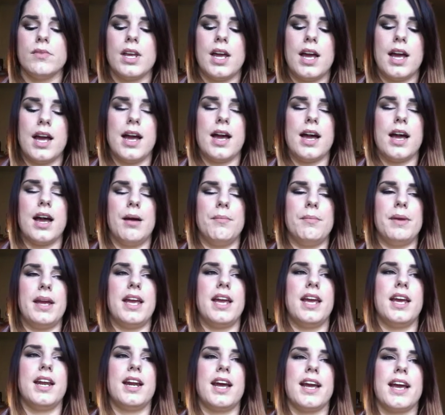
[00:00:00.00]

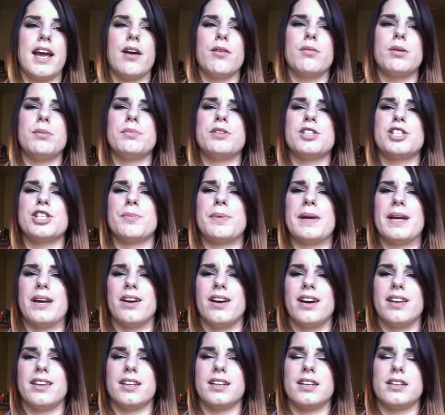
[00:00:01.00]
And I can't remember shipping
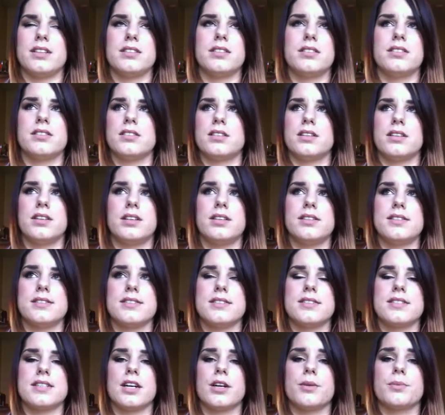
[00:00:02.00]
either. Oh, this
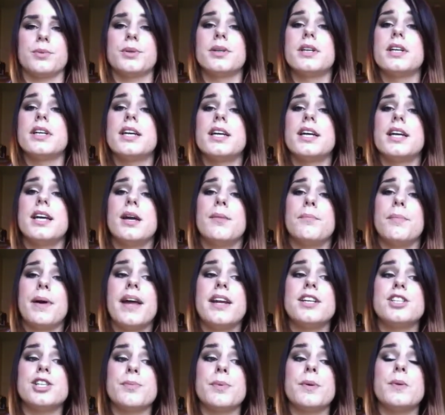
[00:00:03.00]
is terrible.
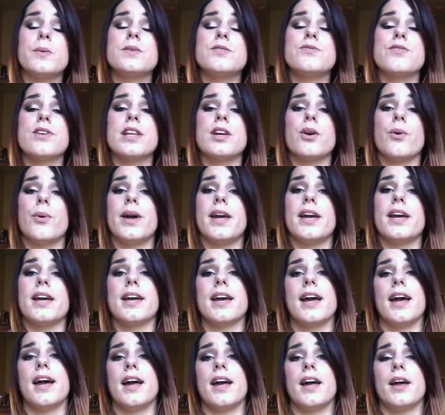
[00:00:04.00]
But shipping was really
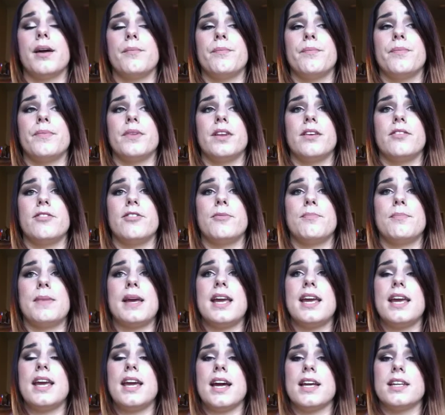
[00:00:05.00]
quick. For
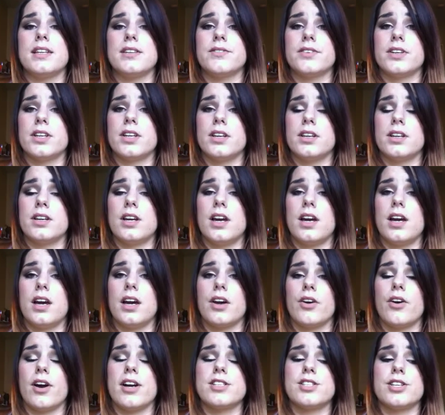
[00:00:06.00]
me, I live in
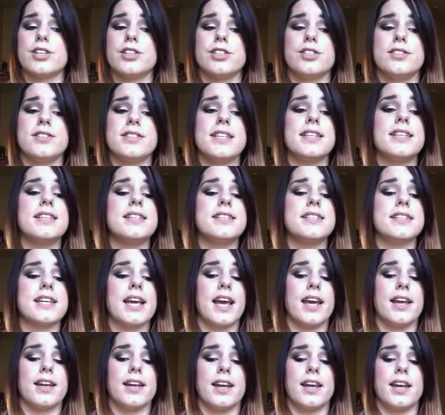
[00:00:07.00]
Christchurch, New Zealand,
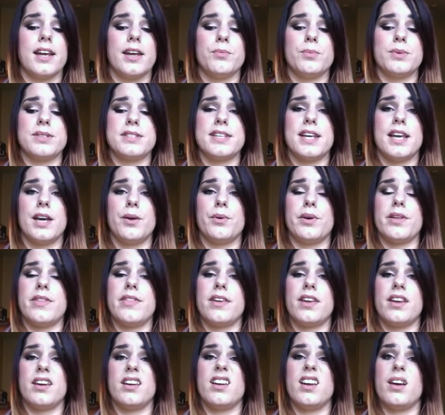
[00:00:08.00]
and it was here
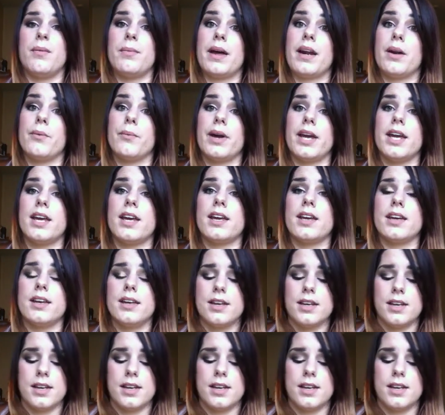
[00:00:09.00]
within about a week.